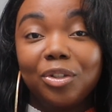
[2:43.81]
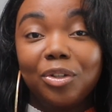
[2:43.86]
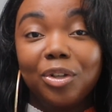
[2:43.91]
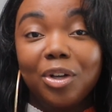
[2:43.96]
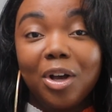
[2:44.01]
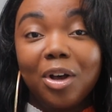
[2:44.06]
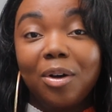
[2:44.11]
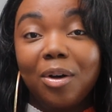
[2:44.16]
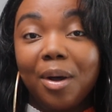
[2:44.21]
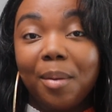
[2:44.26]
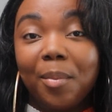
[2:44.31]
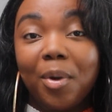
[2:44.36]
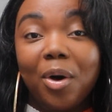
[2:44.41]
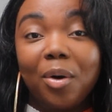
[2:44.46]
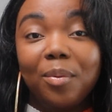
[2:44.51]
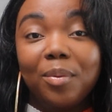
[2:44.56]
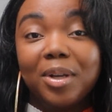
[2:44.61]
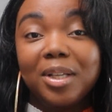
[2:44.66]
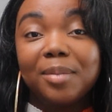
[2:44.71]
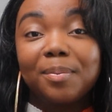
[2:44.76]
you know I'm
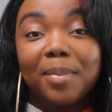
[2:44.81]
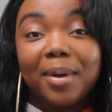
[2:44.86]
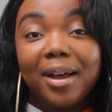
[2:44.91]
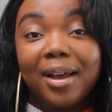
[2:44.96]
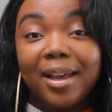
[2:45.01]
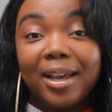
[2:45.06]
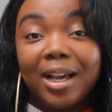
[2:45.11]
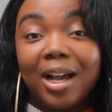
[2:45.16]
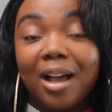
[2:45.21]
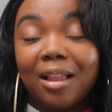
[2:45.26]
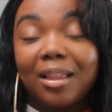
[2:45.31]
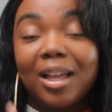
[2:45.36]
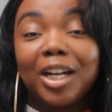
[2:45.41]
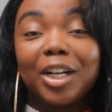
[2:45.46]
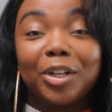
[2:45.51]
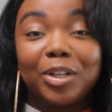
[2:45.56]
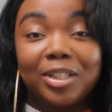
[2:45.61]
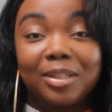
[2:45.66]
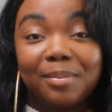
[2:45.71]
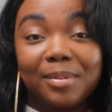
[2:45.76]
always buying a lot
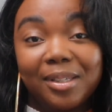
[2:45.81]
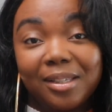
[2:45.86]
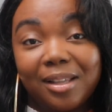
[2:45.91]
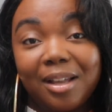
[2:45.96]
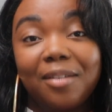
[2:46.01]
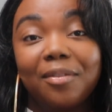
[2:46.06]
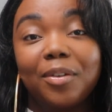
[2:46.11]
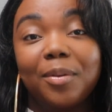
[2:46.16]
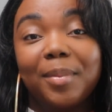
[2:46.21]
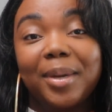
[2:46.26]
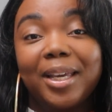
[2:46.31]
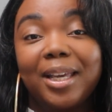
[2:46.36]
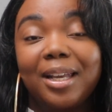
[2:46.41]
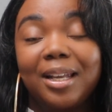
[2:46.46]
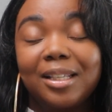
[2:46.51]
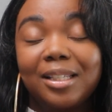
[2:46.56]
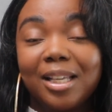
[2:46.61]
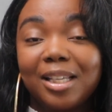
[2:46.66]
of Christmas stuff for my kids.